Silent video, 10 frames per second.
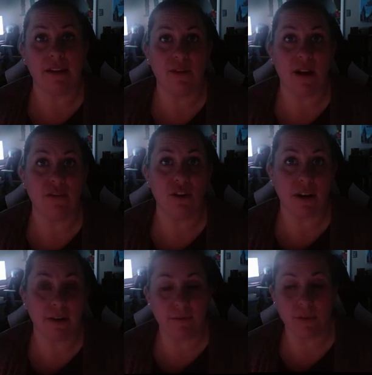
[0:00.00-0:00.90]
if you have
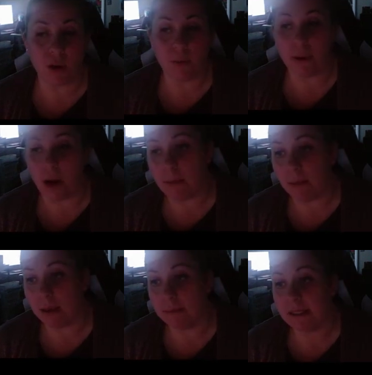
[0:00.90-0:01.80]
urine flow
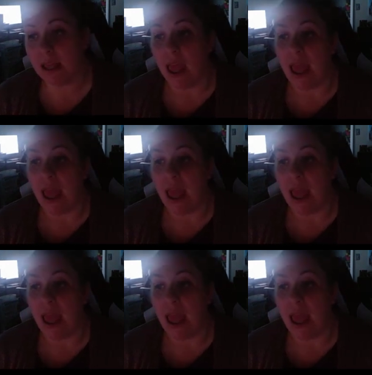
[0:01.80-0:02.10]
problems.